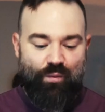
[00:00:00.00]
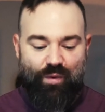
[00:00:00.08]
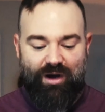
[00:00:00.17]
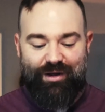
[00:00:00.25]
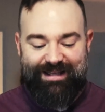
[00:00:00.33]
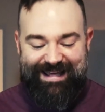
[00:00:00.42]

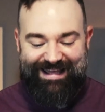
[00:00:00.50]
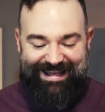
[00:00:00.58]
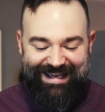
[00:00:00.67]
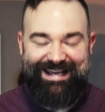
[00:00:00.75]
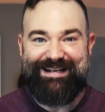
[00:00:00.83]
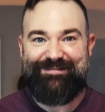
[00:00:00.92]
Well,
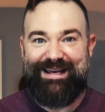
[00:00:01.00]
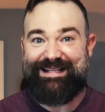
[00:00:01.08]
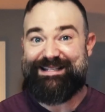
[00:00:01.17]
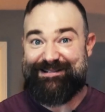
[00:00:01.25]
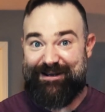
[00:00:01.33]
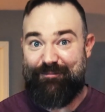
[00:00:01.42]

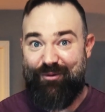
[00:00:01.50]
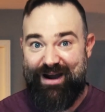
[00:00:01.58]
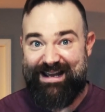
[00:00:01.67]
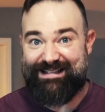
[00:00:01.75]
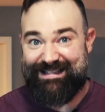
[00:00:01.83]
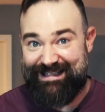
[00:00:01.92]
in some
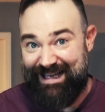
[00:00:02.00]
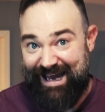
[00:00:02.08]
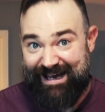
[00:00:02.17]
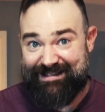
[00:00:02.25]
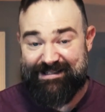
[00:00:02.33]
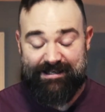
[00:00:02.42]
ways,
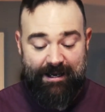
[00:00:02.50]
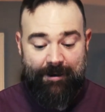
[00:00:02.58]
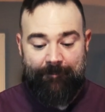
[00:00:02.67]
yes,